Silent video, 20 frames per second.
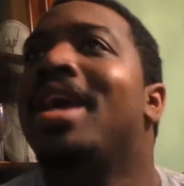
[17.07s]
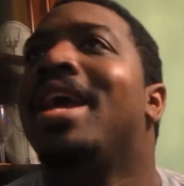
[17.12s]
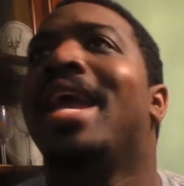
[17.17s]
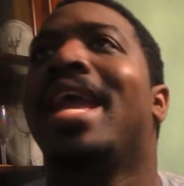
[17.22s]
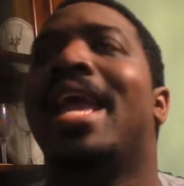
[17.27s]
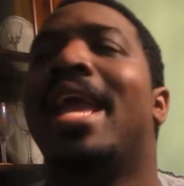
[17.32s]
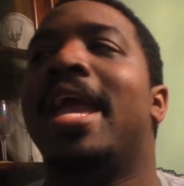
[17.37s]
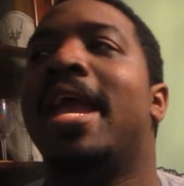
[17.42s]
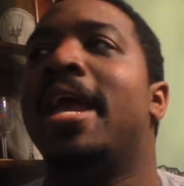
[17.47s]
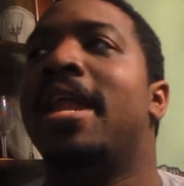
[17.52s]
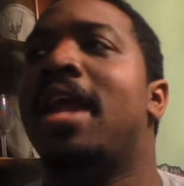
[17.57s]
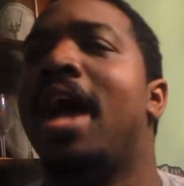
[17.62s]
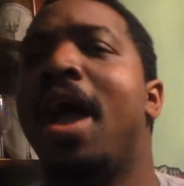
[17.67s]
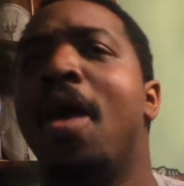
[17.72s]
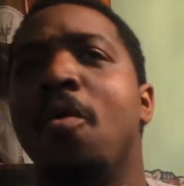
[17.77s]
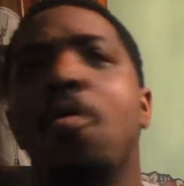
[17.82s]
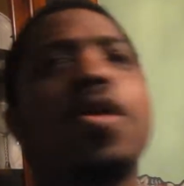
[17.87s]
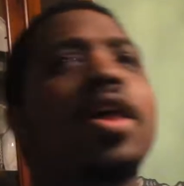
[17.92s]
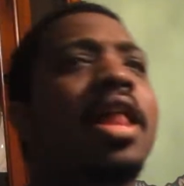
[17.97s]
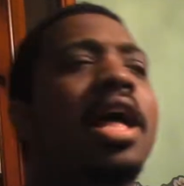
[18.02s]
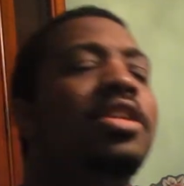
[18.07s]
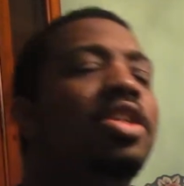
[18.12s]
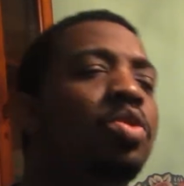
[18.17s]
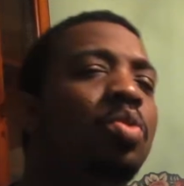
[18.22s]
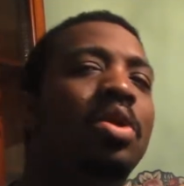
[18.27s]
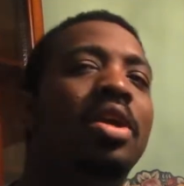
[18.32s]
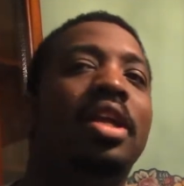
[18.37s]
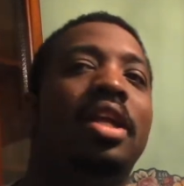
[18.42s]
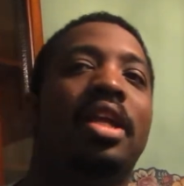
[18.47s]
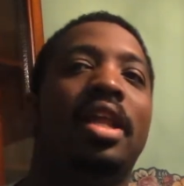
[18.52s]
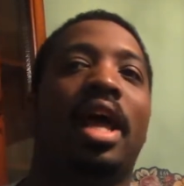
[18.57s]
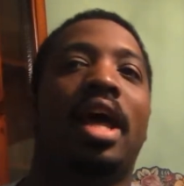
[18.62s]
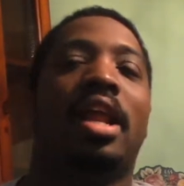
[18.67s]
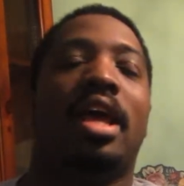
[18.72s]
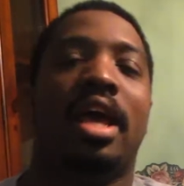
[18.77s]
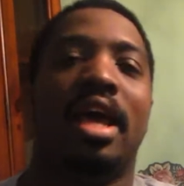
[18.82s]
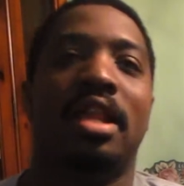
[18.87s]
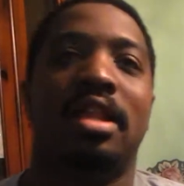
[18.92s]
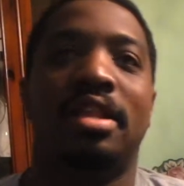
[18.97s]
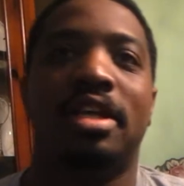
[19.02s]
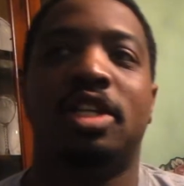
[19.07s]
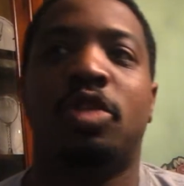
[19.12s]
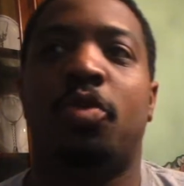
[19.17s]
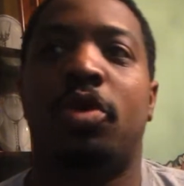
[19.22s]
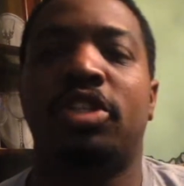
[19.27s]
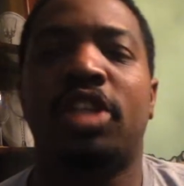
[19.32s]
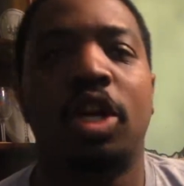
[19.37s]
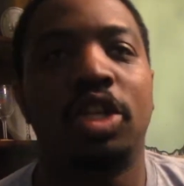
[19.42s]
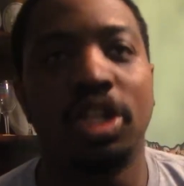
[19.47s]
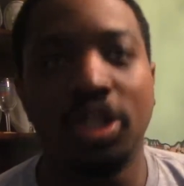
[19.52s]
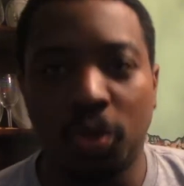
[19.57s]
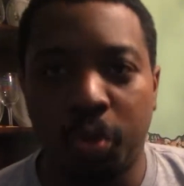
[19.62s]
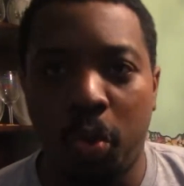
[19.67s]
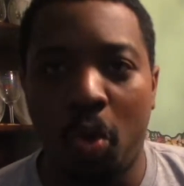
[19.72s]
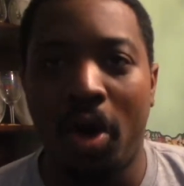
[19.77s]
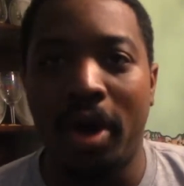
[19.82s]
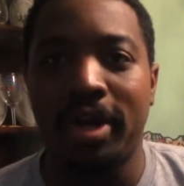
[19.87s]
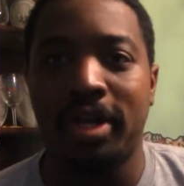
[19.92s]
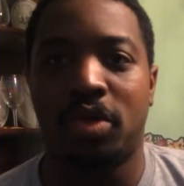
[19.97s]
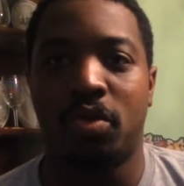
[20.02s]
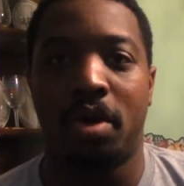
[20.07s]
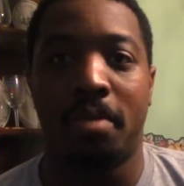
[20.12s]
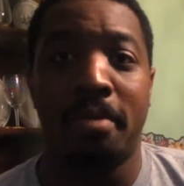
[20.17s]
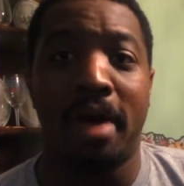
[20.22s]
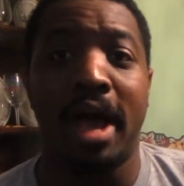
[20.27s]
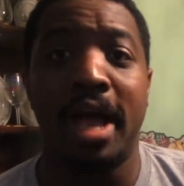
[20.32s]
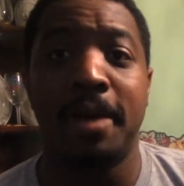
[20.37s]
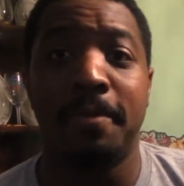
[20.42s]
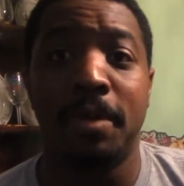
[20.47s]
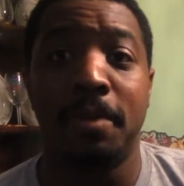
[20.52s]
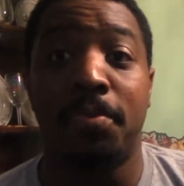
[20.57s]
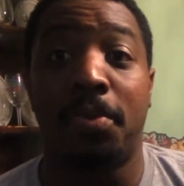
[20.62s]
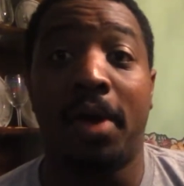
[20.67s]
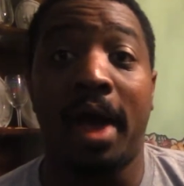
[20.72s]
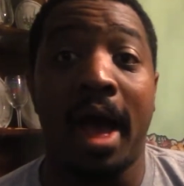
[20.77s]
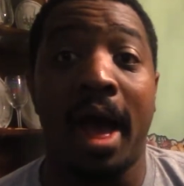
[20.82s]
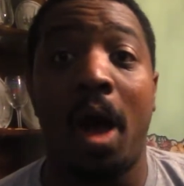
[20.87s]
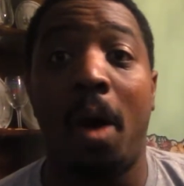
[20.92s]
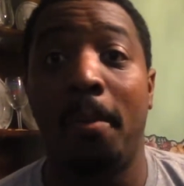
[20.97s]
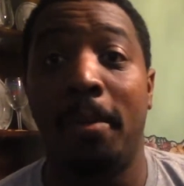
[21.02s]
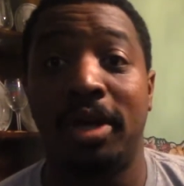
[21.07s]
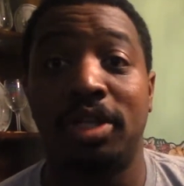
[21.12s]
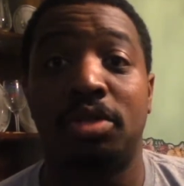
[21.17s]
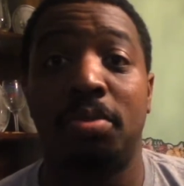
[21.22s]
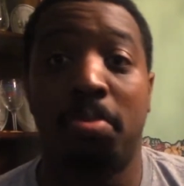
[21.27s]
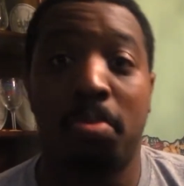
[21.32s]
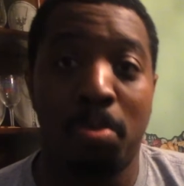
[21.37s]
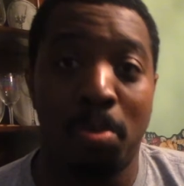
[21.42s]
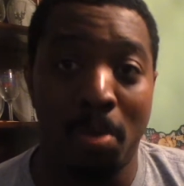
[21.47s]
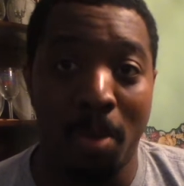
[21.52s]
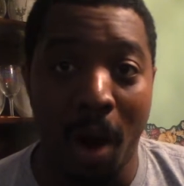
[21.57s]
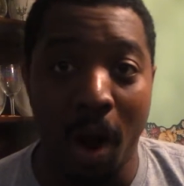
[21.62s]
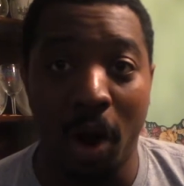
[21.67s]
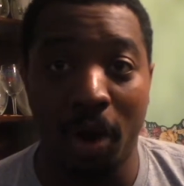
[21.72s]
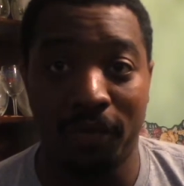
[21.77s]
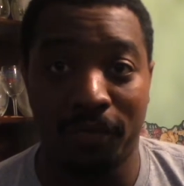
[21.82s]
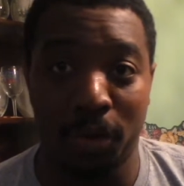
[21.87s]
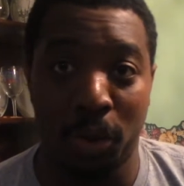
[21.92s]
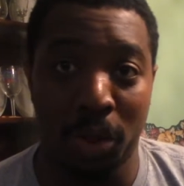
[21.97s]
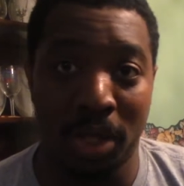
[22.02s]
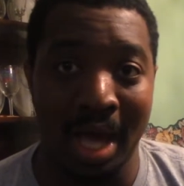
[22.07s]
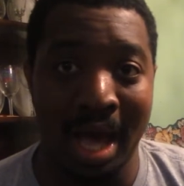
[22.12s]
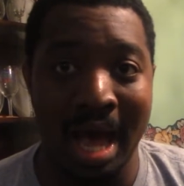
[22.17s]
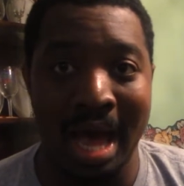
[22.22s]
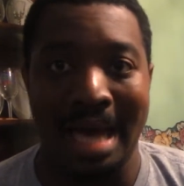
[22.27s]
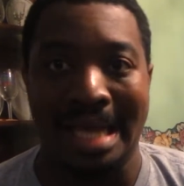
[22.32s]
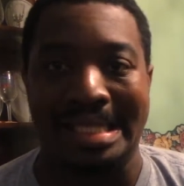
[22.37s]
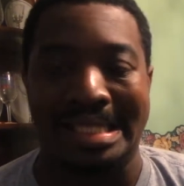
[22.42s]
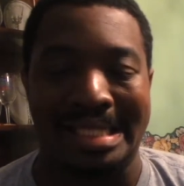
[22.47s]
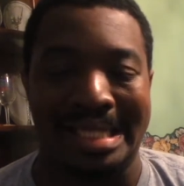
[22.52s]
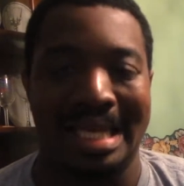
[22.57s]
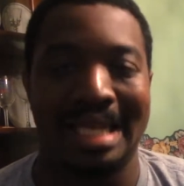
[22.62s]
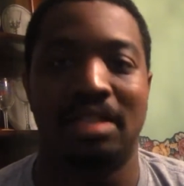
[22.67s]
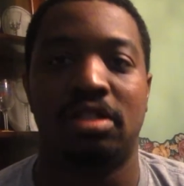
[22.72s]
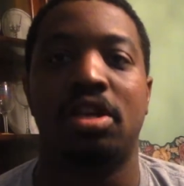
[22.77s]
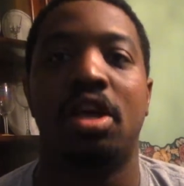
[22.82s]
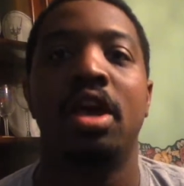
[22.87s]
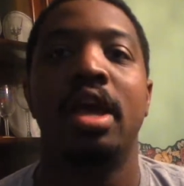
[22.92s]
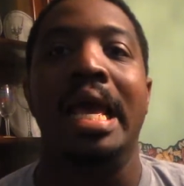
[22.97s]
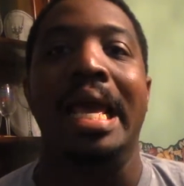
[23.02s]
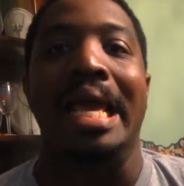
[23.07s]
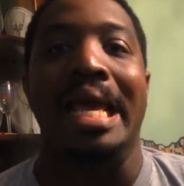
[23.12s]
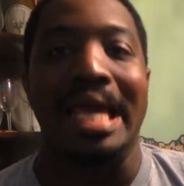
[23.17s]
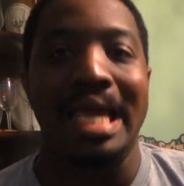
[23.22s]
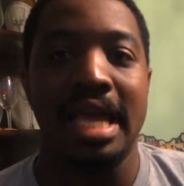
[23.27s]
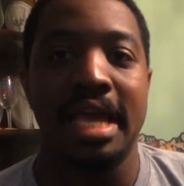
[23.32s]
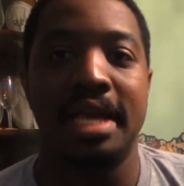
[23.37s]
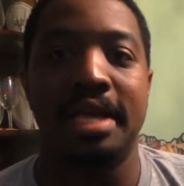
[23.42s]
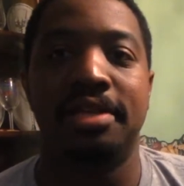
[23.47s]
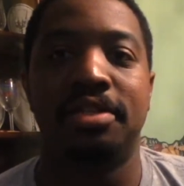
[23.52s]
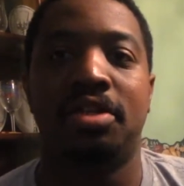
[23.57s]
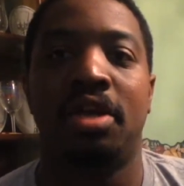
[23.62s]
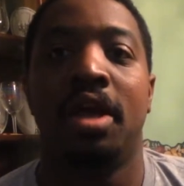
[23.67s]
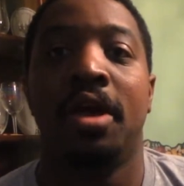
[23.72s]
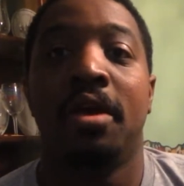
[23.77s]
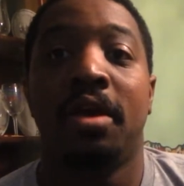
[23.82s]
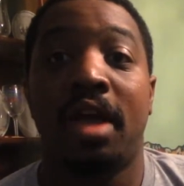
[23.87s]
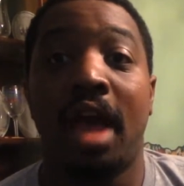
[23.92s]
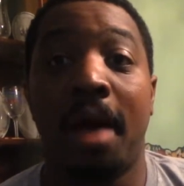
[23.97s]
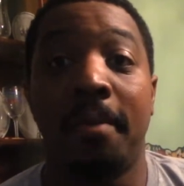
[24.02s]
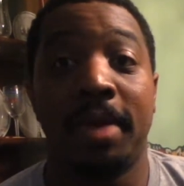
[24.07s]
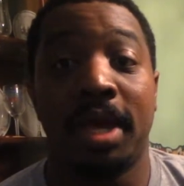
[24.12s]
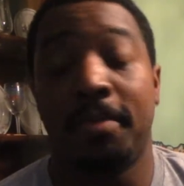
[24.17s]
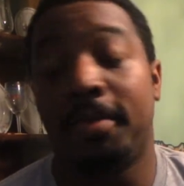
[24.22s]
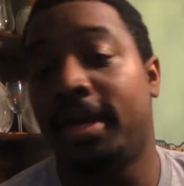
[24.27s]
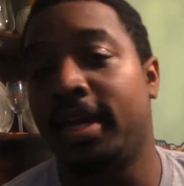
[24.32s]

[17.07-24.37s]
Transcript: And I just wanted to get out ahead of this because I just wanted to remind people how much Marvel content is coming.